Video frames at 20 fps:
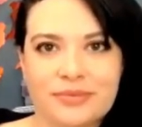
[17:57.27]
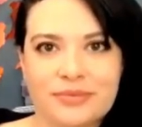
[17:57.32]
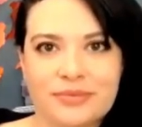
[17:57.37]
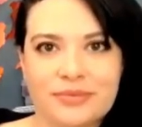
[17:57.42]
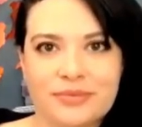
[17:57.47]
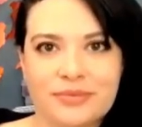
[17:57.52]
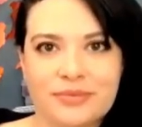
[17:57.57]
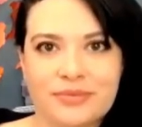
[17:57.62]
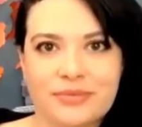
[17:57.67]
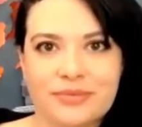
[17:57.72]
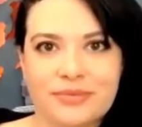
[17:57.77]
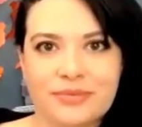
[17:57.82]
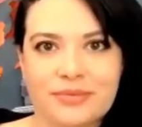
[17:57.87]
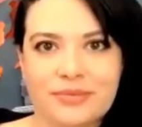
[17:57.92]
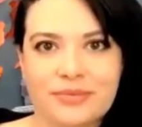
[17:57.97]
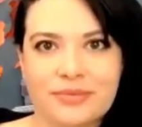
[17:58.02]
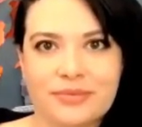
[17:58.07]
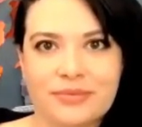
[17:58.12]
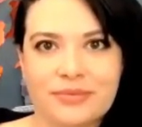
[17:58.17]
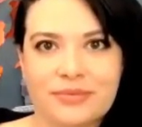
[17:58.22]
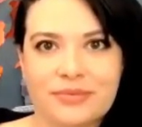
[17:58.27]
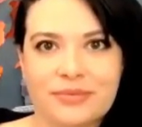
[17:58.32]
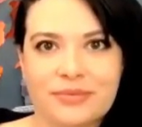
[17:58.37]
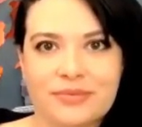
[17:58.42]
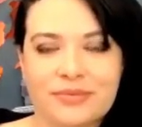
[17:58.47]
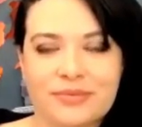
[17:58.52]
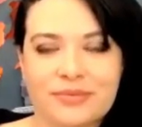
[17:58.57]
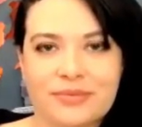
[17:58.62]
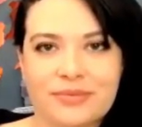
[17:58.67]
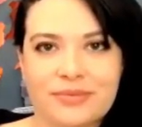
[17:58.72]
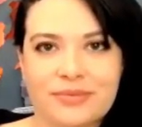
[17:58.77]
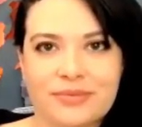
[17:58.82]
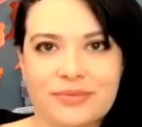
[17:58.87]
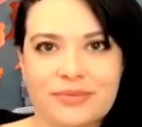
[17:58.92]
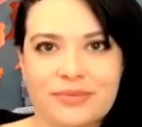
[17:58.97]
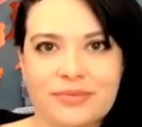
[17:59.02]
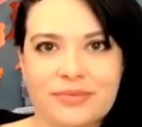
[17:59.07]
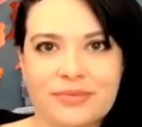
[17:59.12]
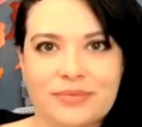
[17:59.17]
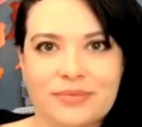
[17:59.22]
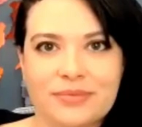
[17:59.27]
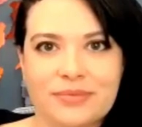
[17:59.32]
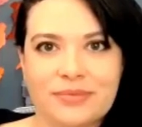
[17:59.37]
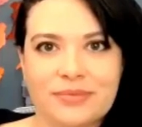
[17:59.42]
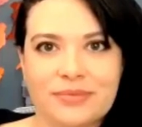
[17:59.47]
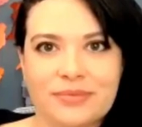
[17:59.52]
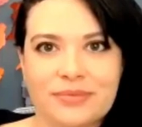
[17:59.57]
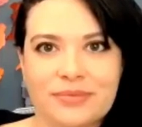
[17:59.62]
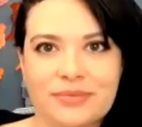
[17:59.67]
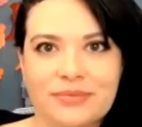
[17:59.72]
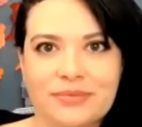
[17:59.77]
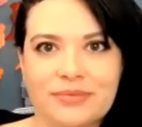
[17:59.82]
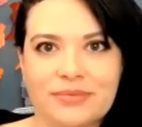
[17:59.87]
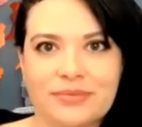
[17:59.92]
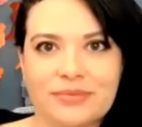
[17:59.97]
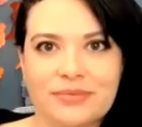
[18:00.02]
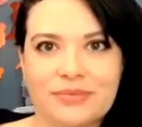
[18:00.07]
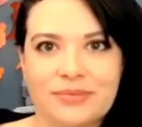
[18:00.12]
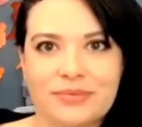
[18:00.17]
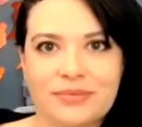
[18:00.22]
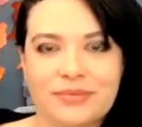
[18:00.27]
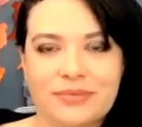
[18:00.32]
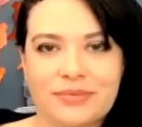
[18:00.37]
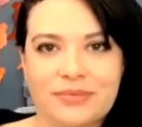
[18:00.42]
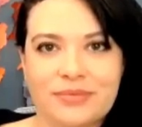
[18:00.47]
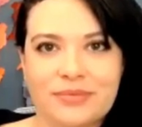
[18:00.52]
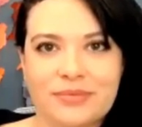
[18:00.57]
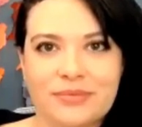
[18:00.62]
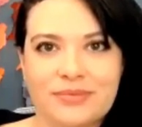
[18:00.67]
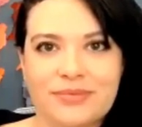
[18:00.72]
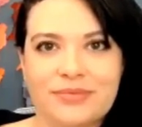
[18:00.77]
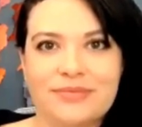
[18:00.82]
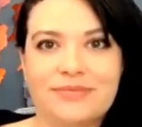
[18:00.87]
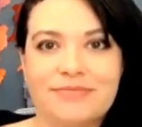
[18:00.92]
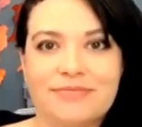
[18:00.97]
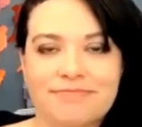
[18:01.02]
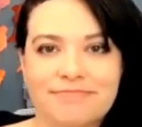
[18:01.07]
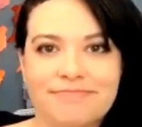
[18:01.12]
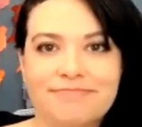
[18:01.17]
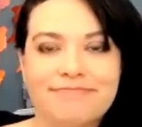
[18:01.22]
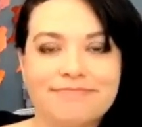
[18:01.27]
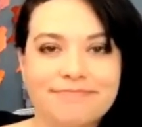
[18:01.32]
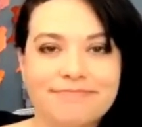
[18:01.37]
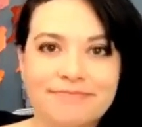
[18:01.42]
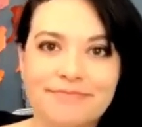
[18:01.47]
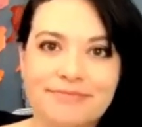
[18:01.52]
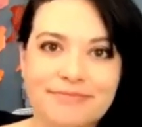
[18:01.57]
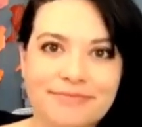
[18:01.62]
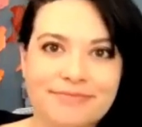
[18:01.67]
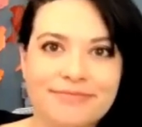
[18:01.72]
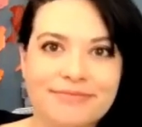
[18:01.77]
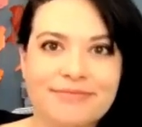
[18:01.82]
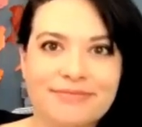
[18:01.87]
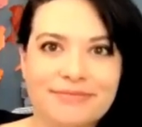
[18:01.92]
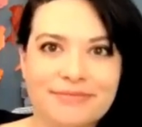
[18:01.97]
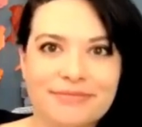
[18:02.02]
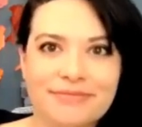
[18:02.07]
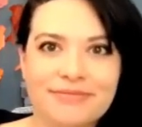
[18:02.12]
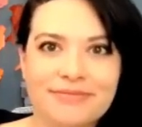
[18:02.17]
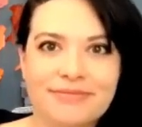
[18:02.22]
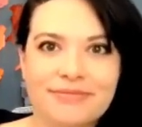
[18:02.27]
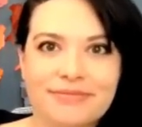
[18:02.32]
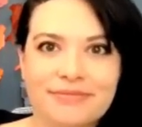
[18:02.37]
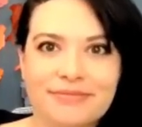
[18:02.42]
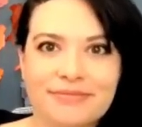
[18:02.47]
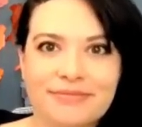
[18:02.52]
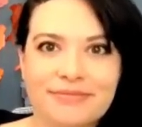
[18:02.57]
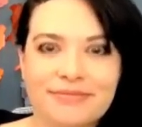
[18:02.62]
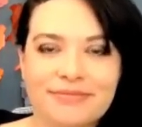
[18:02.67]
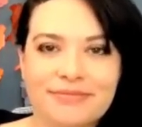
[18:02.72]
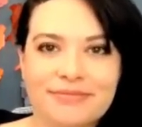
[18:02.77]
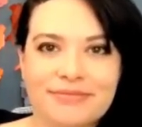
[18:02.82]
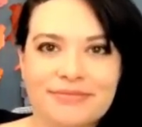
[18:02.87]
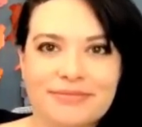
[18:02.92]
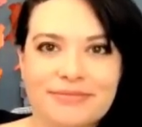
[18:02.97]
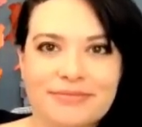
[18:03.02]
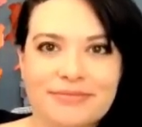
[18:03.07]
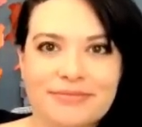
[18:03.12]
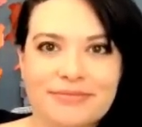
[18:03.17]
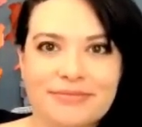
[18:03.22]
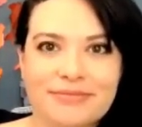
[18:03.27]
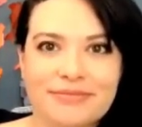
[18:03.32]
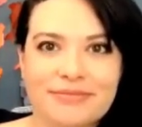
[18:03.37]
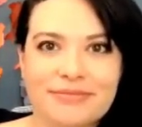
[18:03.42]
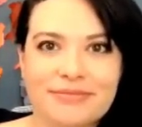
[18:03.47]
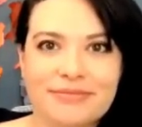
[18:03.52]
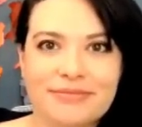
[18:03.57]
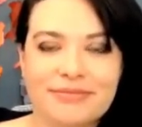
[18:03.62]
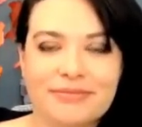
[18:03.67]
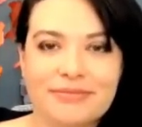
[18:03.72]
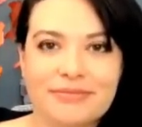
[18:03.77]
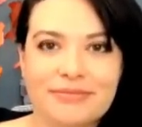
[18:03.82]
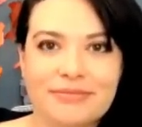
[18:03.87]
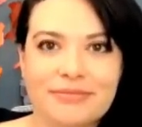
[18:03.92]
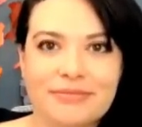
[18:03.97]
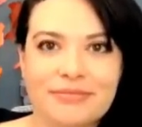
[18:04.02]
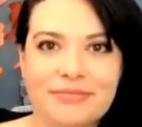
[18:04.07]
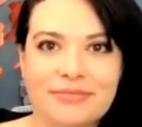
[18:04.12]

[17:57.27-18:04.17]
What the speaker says: (silent)